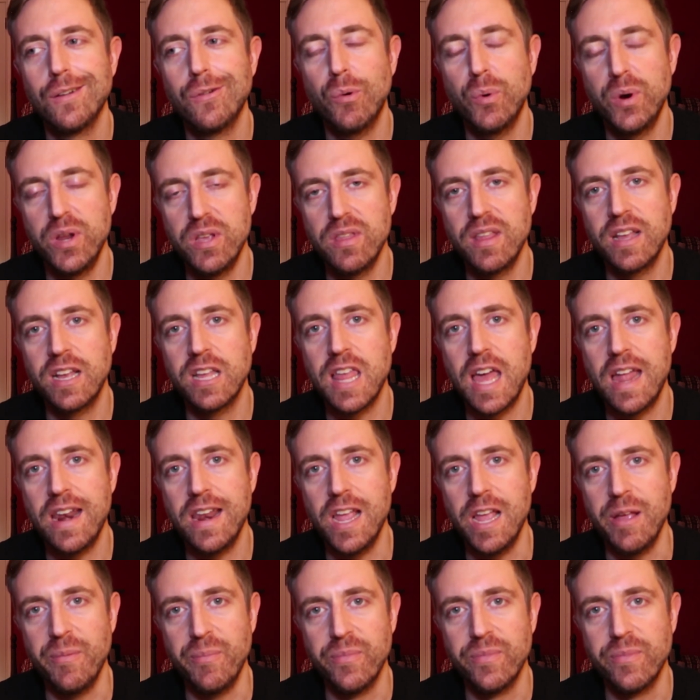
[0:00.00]
What do you think of that
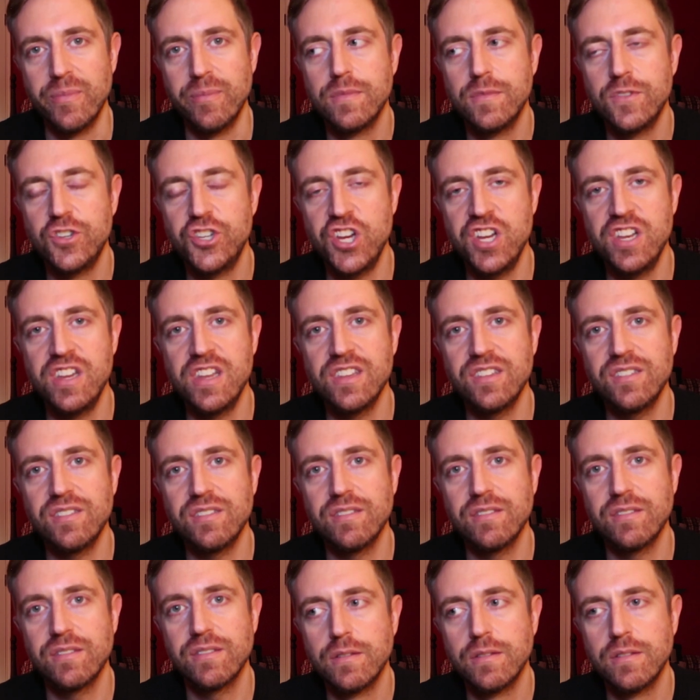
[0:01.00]
name?
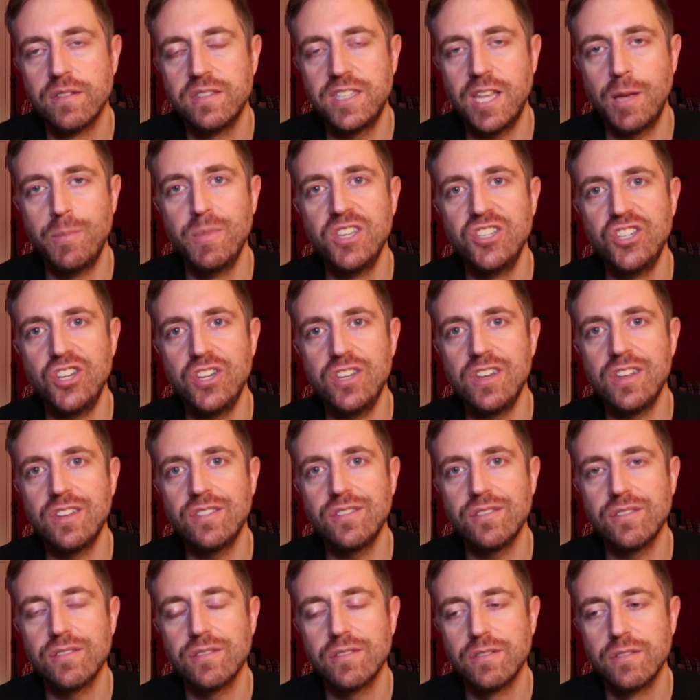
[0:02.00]
Genius?
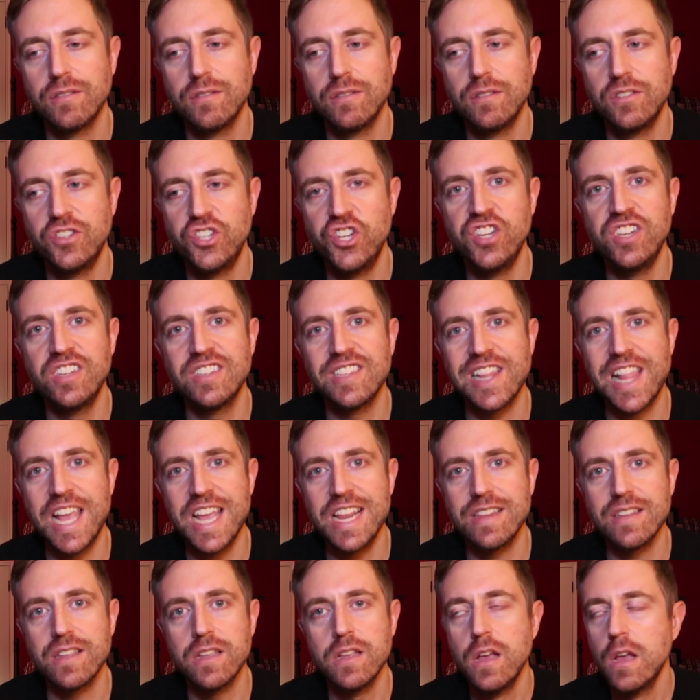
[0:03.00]
Semi-genius? Genius
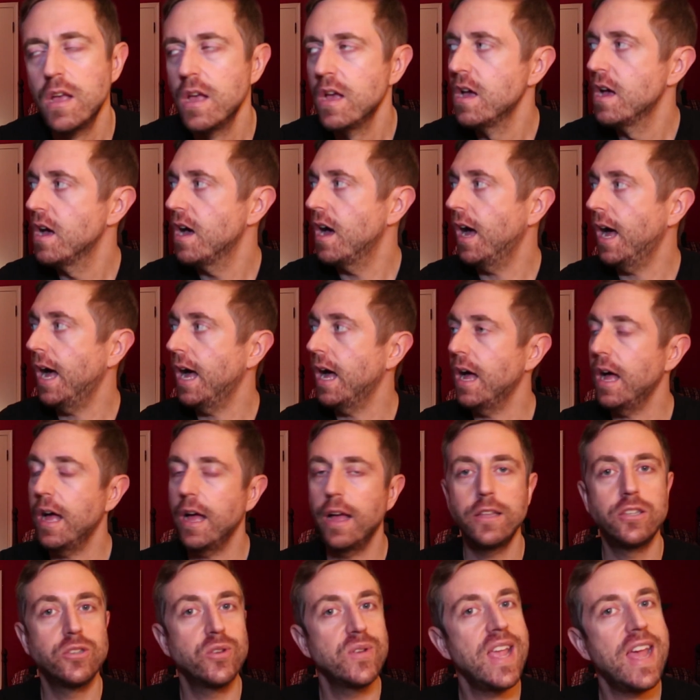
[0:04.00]
Light?
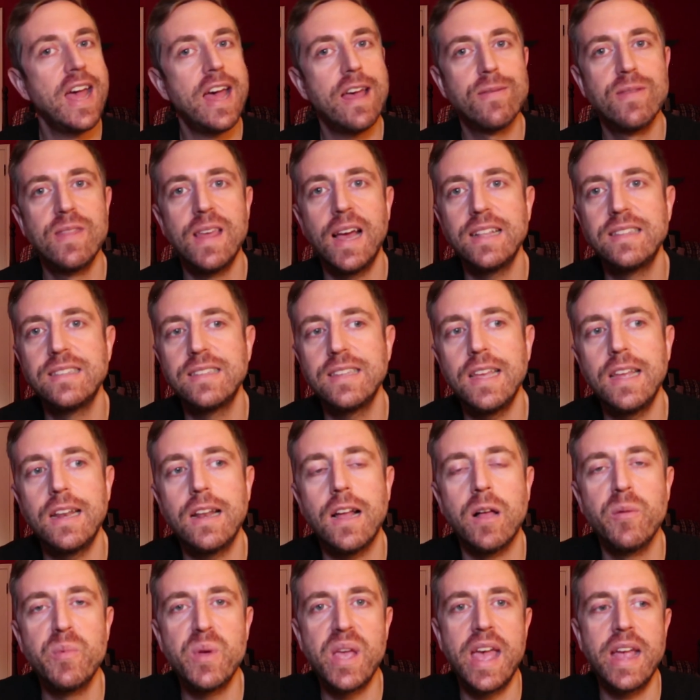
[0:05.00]
So yeah, that's it.
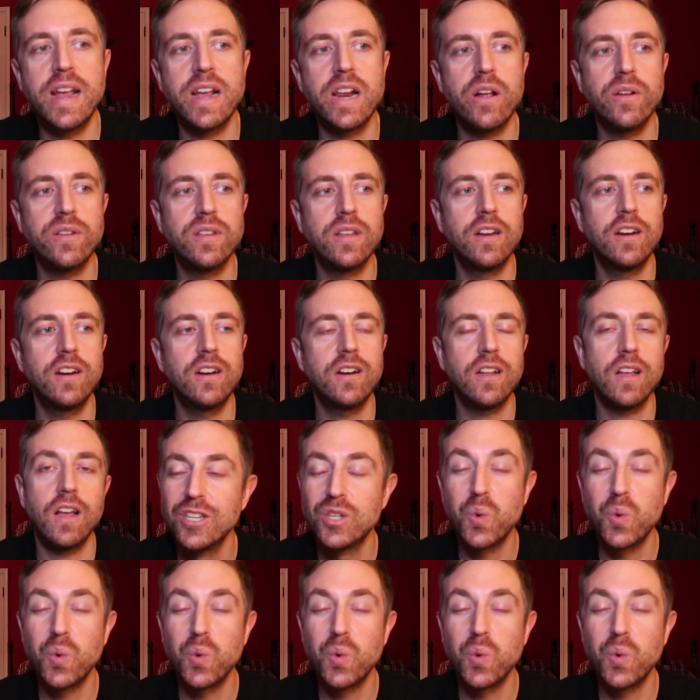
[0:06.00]
I'll be hanging out here.